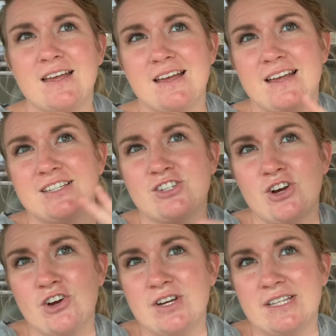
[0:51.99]
is
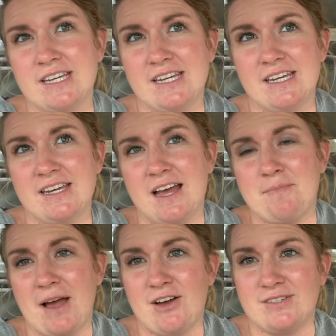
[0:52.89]
currently
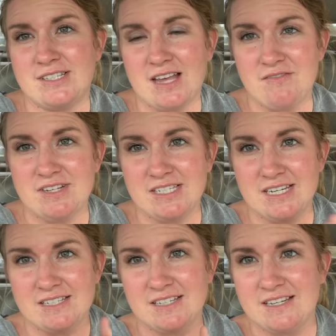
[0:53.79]
about
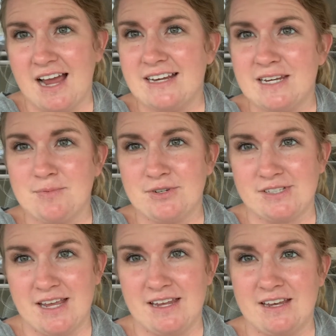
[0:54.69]
70 to
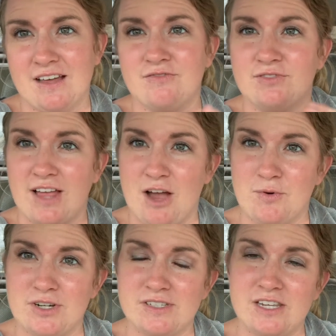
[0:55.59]
90% of
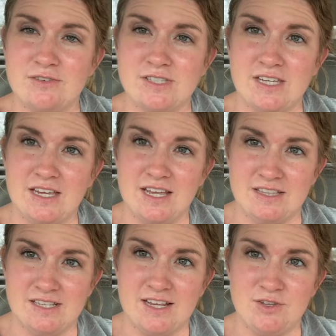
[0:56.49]
flowers that you see
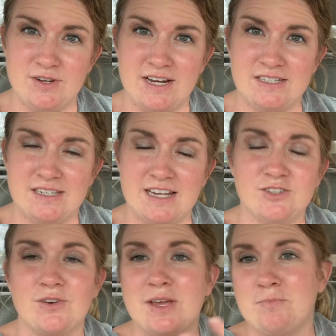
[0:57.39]
inside the United States
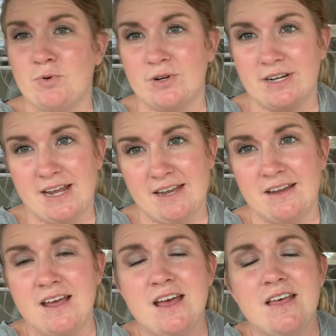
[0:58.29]
are imported in.
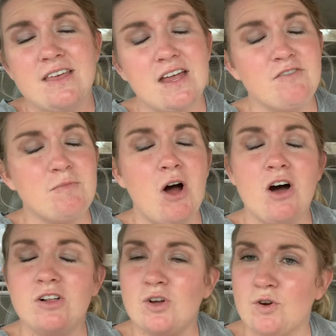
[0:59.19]
They come from
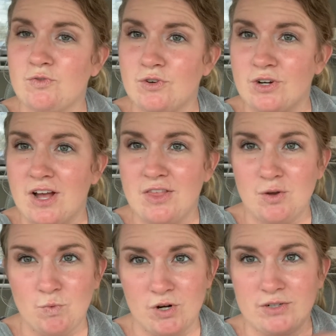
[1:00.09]
all over
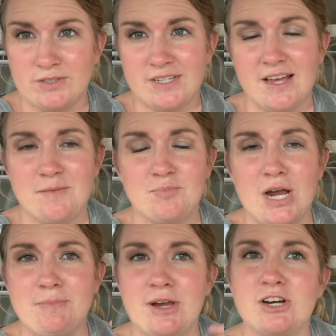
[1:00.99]
the world,
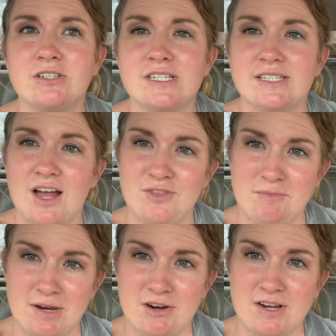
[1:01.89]
primarily South
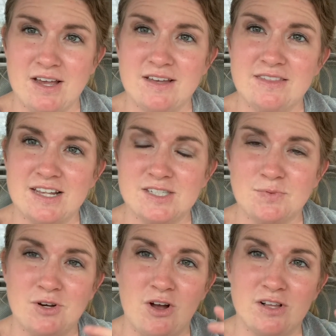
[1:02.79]
America. That's
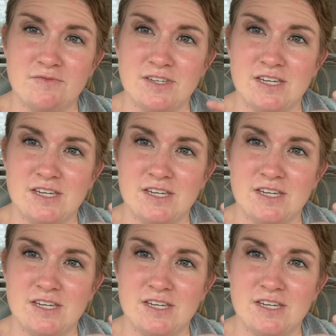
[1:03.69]
where all of the